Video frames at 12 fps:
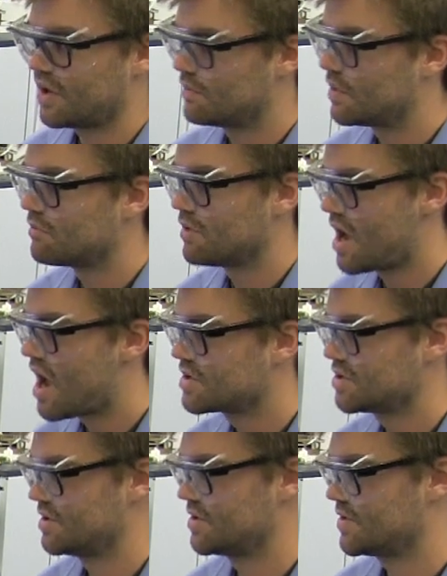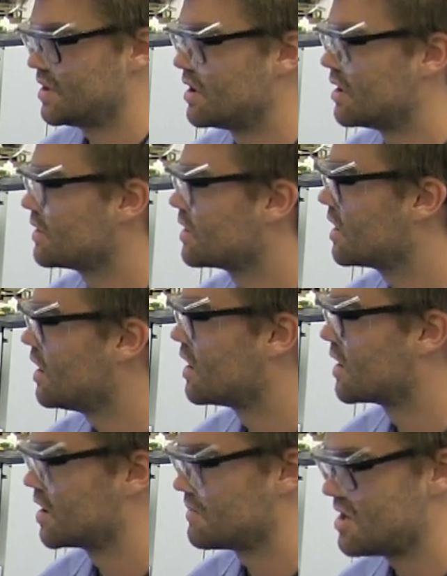and what reactions are
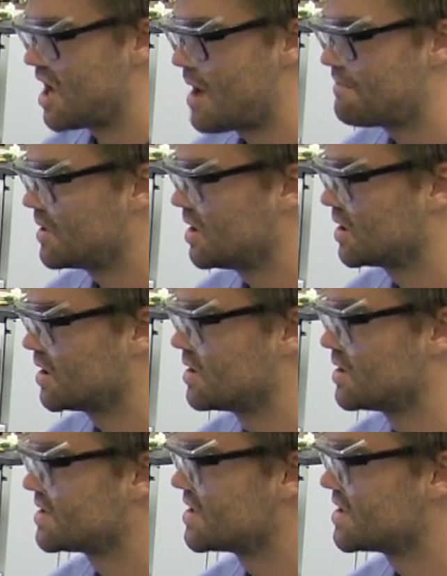going to be happening in the